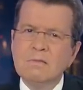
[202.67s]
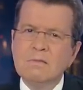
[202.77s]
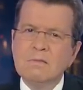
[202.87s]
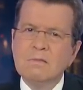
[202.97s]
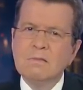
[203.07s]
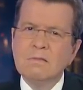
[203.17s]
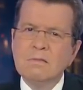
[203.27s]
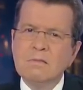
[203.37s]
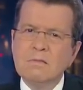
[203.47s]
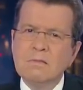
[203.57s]

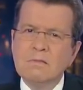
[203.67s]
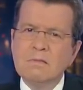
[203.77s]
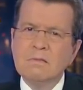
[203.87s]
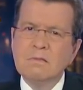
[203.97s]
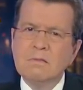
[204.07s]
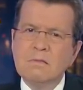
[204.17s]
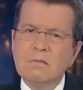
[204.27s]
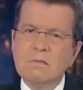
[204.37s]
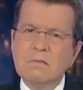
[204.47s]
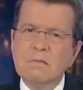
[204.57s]

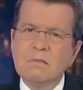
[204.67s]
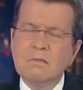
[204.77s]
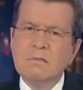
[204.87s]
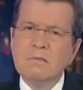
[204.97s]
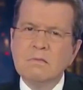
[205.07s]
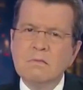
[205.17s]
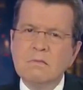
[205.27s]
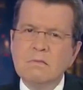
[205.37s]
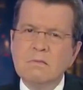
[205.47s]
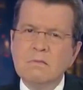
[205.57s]
The person shown says nothing.